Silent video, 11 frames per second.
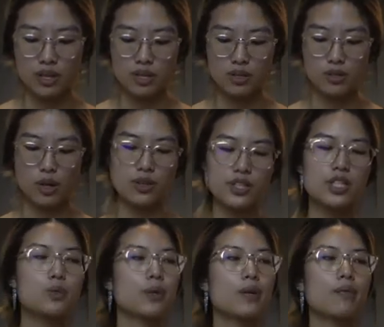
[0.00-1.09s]
So this is
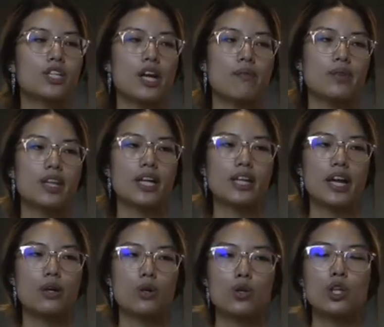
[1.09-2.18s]
pretty much everything that I
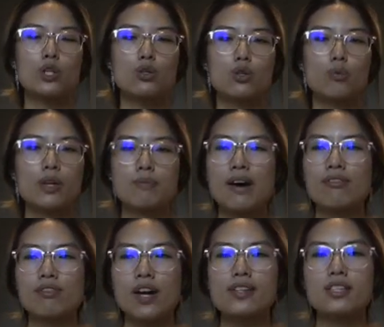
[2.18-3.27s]
usually do with my
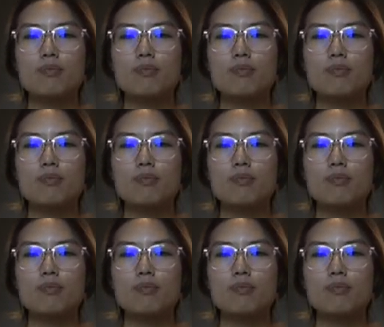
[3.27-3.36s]
friends,